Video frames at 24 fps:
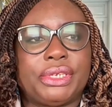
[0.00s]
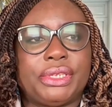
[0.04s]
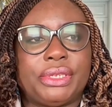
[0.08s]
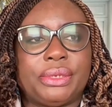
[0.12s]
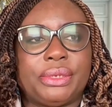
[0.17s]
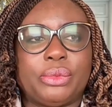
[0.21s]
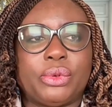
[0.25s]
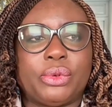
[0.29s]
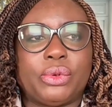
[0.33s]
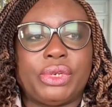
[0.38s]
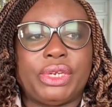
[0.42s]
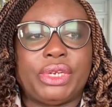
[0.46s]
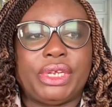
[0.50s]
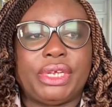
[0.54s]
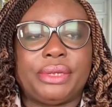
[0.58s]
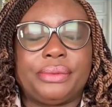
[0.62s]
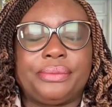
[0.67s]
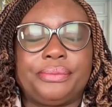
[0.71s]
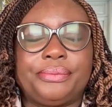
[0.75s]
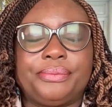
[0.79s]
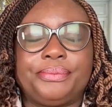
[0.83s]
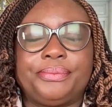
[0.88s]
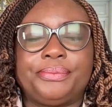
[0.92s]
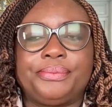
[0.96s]
in the
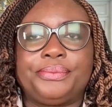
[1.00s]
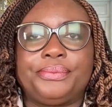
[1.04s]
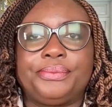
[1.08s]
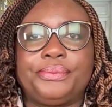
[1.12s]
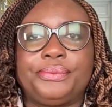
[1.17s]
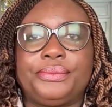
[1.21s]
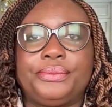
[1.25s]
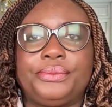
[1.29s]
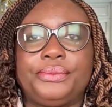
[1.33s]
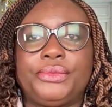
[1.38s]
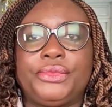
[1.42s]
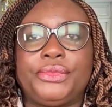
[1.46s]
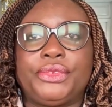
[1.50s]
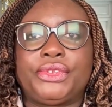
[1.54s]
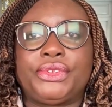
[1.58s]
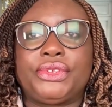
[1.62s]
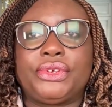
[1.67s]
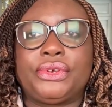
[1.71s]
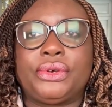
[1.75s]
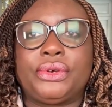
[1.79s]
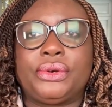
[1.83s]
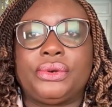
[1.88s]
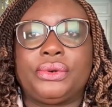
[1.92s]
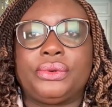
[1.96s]
morning.
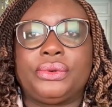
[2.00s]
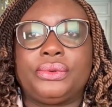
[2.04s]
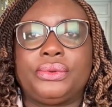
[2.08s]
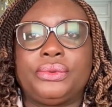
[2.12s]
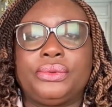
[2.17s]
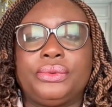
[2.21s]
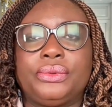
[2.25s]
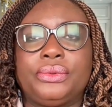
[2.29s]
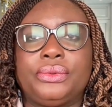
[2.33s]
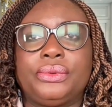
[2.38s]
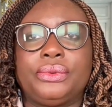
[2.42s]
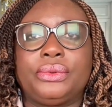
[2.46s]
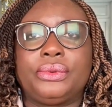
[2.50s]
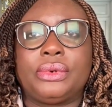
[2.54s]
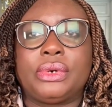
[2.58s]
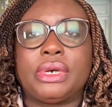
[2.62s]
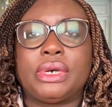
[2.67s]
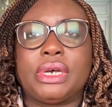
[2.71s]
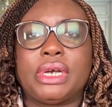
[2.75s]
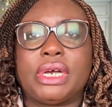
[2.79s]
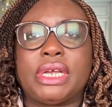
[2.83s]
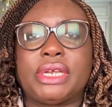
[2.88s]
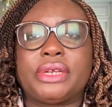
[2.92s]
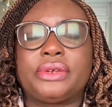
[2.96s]
So
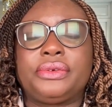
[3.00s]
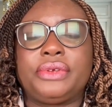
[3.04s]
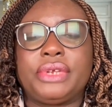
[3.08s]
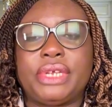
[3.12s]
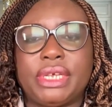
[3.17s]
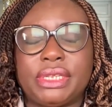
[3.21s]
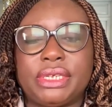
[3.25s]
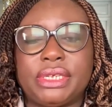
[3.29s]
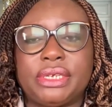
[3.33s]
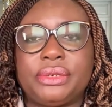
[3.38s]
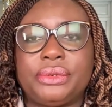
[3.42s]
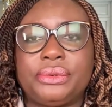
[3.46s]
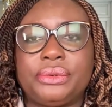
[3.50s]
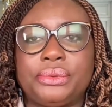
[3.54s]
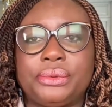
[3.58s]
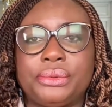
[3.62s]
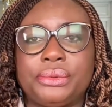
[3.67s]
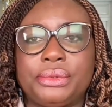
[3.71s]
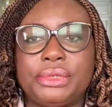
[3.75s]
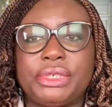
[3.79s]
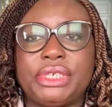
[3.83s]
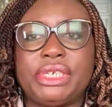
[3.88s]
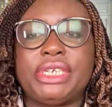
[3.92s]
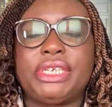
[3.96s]
I created a
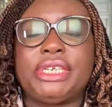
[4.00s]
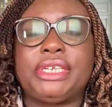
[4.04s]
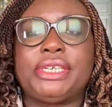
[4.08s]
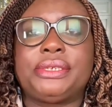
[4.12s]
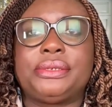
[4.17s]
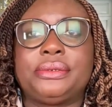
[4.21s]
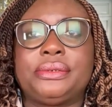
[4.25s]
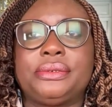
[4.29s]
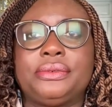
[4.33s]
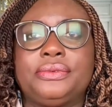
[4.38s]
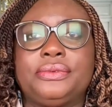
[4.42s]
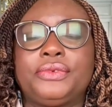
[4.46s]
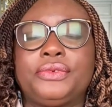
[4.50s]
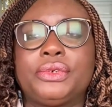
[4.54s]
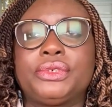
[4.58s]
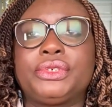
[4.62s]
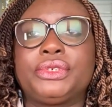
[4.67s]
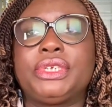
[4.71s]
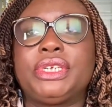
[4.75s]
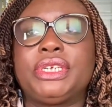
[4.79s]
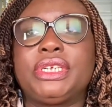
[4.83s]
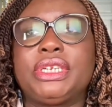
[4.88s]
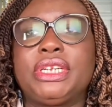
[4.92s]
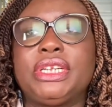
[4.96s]
routine.
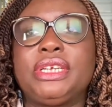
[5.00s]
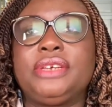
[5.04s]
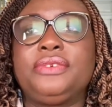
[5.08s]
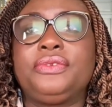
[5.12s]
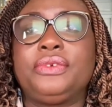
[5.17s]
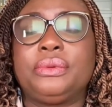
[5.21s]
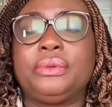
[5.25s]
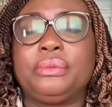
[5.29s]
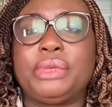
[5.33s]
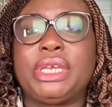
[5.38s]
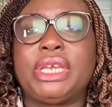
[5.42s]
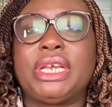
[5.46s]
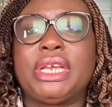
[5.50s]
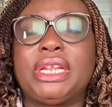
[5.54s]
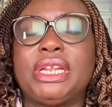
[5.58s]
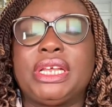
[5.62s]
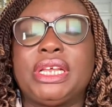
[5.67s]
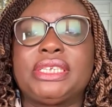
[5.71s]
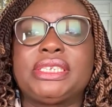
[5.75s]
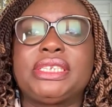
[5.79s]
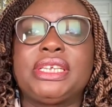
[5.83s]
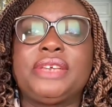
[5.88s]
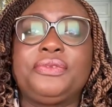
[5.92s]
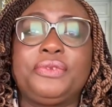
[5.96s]
Fortunately for me, and
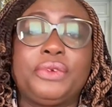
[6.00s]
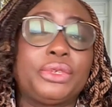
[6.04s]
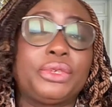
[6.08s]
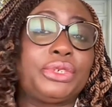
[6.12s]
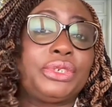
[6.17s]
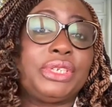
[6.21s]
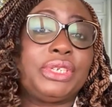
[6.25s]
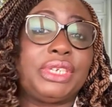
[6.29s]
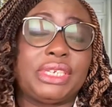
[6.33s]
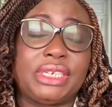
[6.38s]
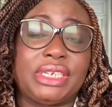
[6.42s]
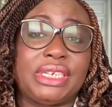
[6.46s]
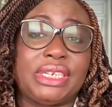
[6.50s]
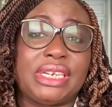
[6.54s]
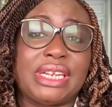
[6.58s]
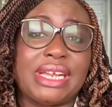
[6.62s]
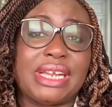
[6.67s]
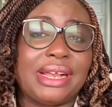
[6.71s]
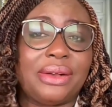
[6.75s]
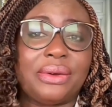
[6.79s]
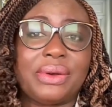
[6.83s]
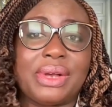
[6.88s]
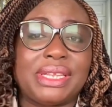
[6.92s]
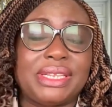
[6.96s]
I say fortunately
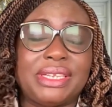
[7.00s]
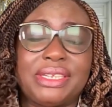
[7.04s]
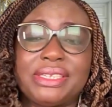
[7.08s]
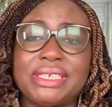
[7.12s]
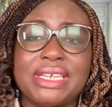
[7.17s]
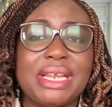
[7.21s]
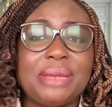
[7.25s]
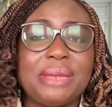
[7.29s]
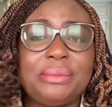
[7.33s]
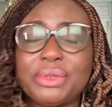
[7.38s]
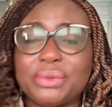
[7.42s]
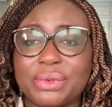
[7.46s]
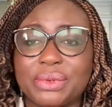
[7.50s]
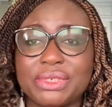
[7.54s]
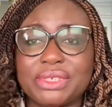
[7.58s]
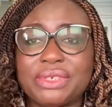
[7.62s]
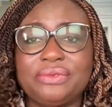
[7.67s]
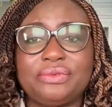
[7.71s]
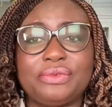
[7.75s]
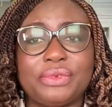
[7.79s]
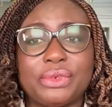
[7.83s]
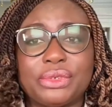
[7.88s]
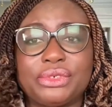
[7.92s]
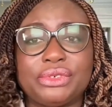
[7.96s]
now, at the time it
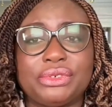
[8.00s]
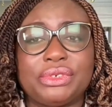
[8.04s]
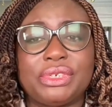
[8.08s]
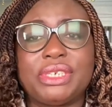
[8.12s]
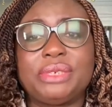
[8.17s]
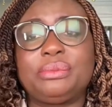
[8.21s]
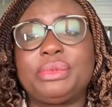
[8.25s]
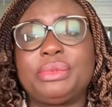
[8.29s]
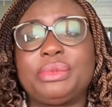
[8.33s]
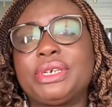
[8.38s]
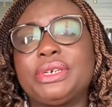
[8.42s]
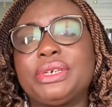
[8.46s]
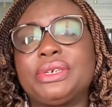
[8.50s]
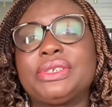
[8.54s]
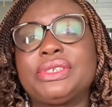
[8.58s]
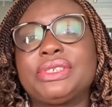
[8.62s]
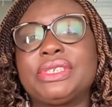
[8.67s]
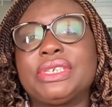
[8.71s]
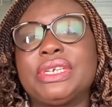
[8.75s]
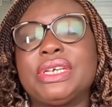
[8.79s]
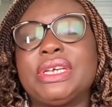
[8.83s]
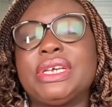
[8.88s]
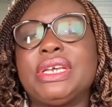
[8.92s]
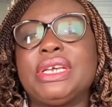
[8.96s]
wasn't fortunate
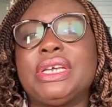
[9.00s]
because